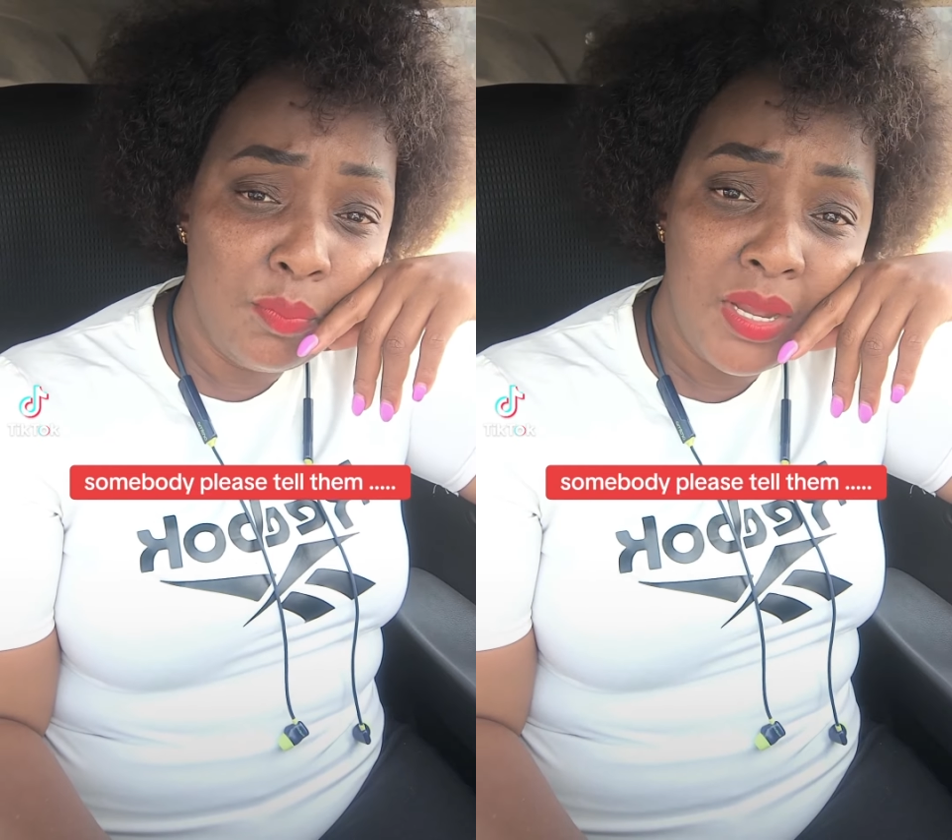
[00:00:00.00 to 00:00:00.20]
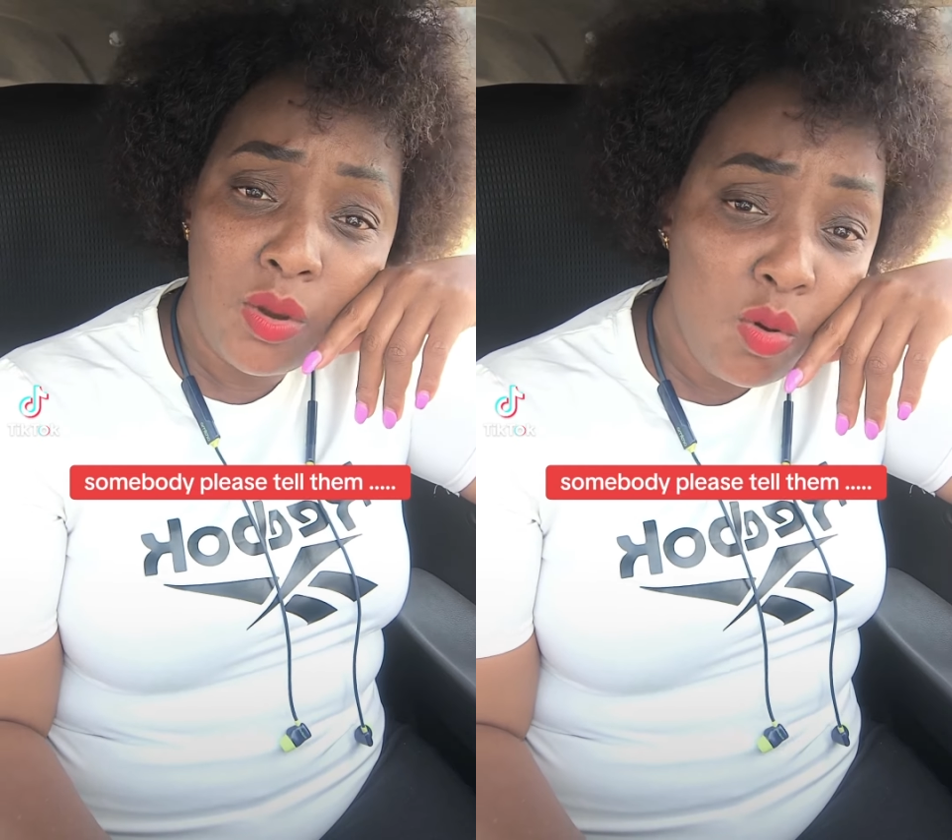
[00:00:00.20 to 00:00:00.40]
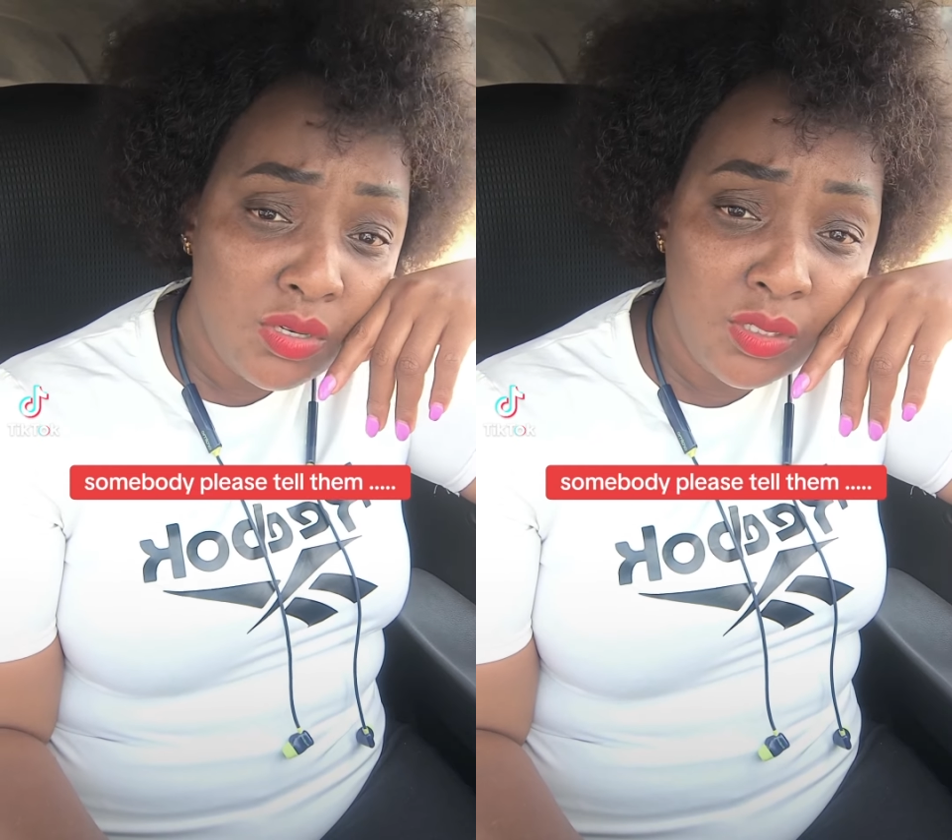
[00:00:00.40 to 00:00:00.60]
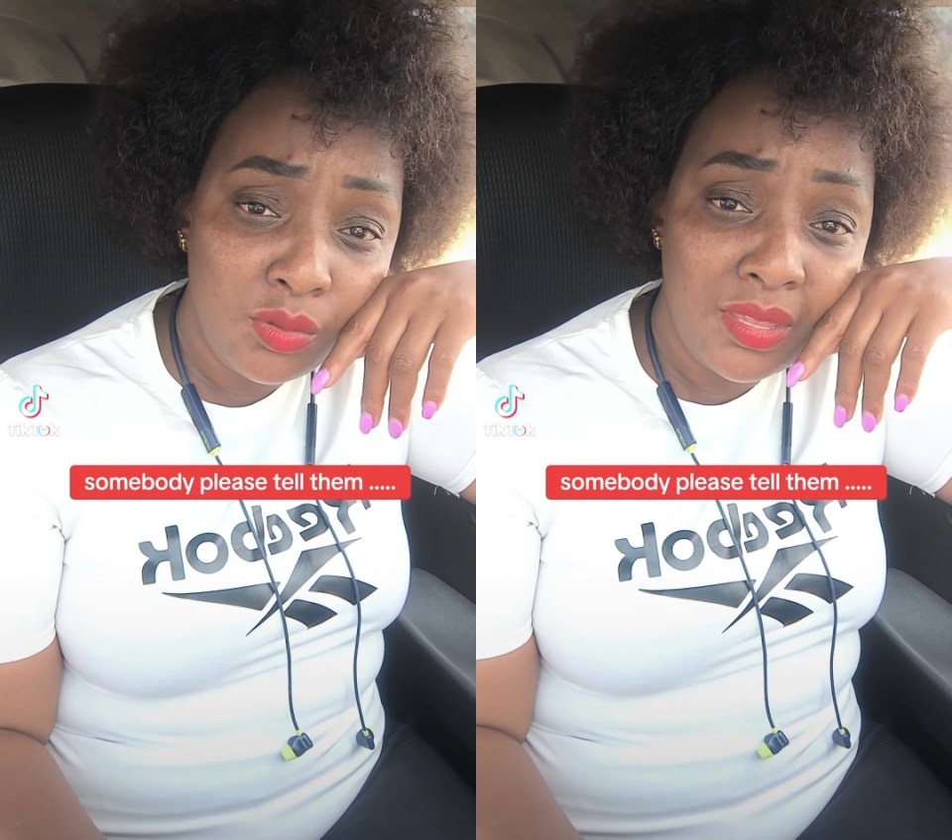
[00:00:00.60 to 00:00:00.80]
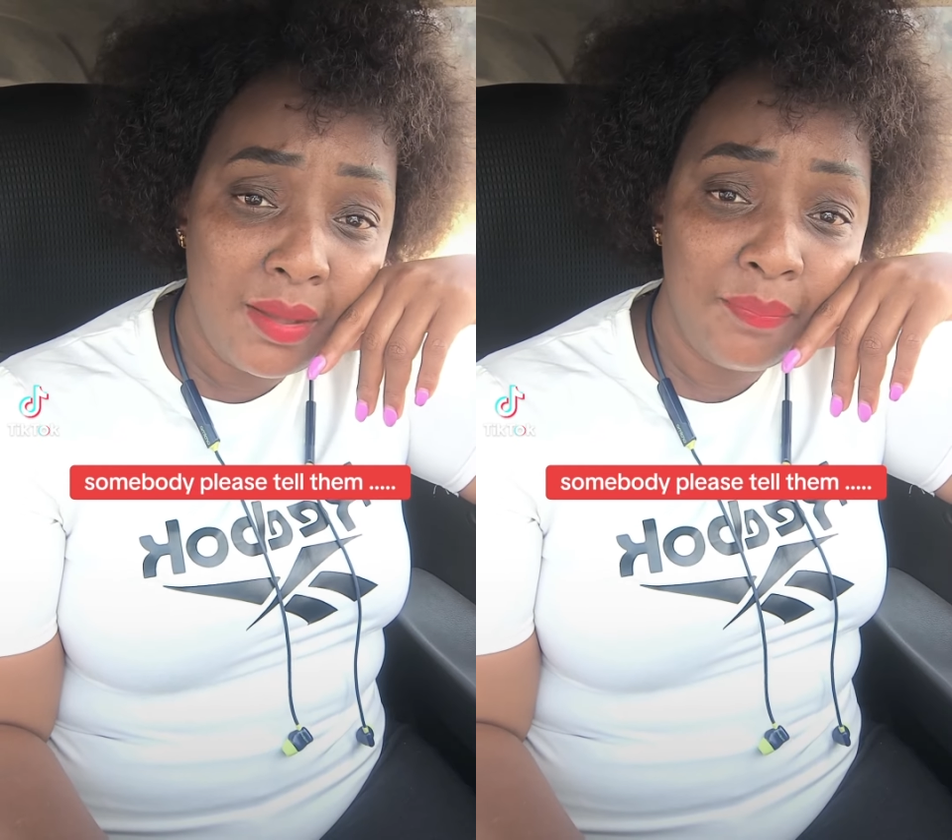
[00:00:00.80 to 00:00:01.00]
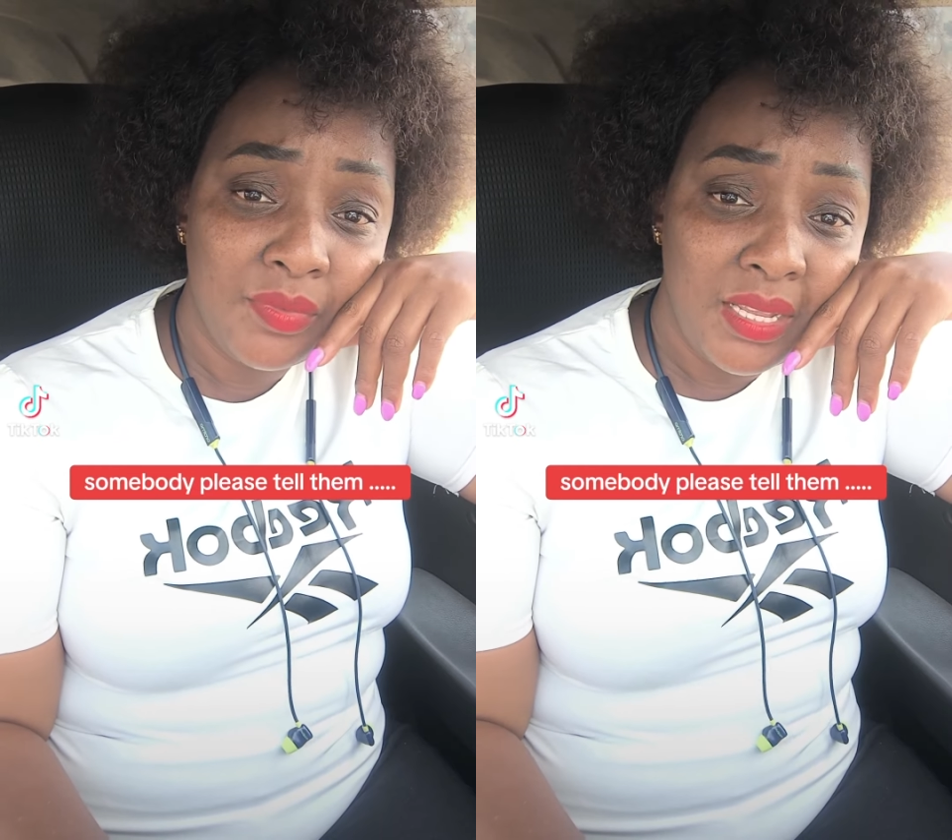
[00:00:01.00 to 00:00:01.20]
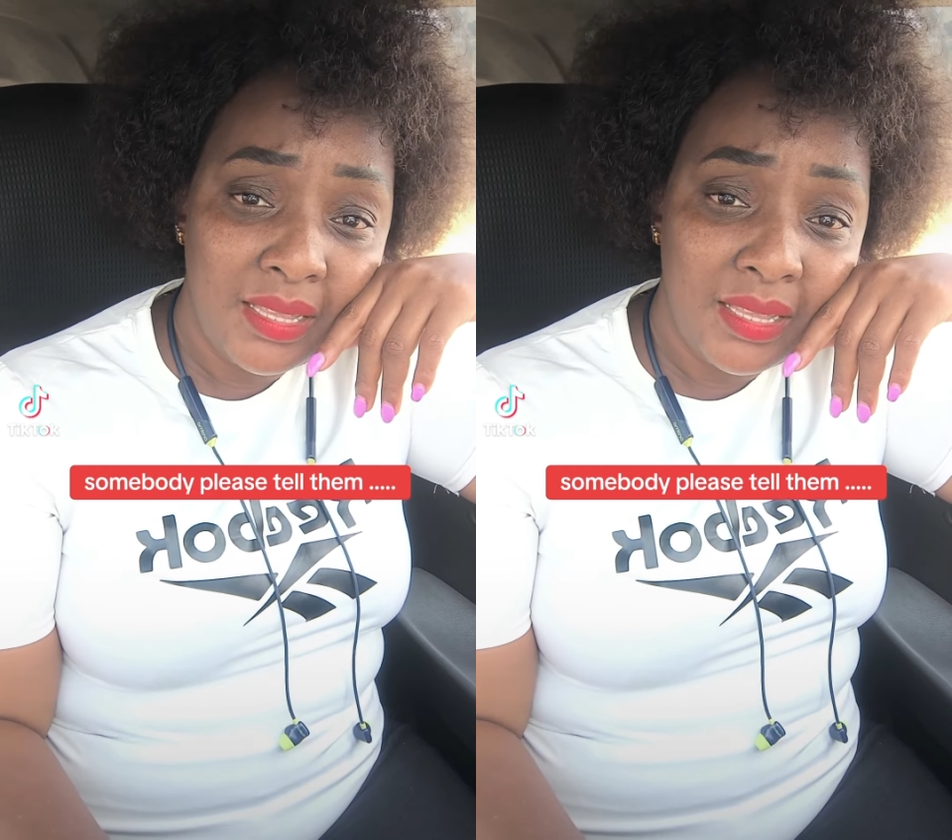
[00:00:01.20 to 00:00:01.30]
be good to them,